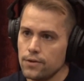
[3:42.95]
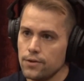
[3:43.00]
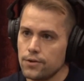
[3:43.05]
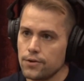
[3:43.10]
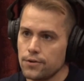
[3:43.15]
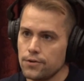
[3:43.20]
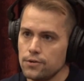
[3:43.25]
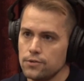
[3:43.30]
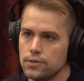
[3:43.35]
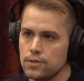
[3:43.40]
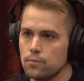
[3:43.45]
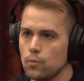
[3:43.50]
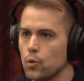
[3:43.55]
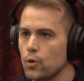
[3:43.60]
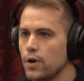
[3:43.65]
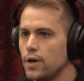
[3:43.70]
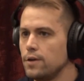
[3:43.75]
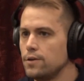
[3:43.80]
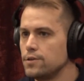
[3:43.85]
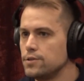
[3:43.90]
you're using
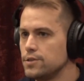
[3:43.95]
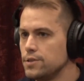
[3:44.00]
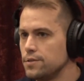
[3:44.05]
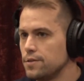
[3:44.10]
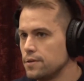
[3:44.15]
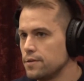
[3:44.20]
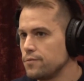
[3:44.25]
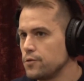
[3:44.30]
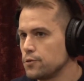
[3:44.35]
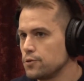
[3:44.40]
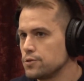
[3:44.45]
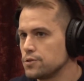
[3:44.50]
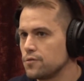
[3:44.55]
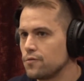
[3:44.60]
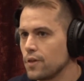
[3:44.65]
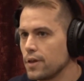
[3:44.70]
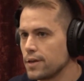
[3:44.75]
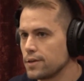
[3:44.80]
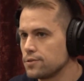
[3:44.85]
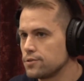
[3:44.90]
more energy than if you were just
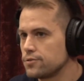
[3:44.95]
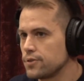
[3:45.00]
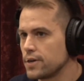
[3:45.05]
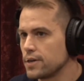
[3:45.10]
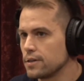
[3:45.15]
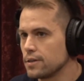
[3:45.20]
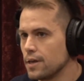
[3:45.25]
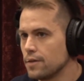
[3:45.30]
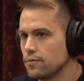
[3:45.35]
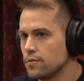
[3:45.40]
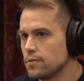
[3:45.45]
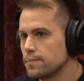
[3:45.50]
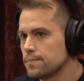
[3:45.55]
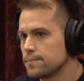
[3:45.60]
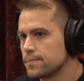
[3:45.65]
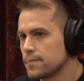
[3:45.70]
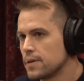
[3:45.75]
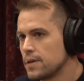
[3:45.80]
flying straight and level.